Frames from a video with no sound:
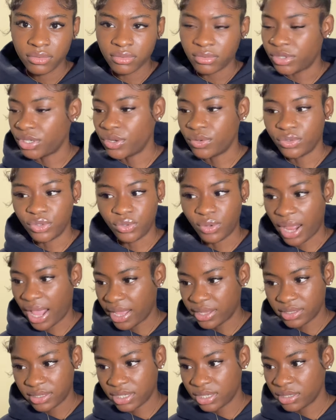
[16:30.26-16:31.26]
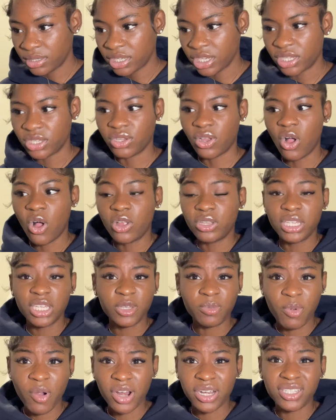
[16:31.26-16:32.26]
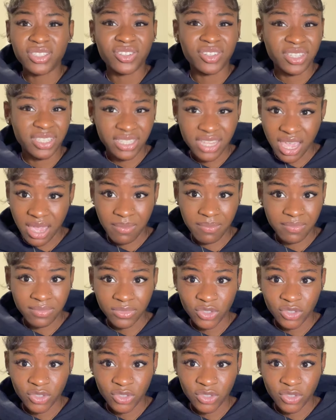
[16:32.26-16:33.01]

don't do that. Because all these parties are the same.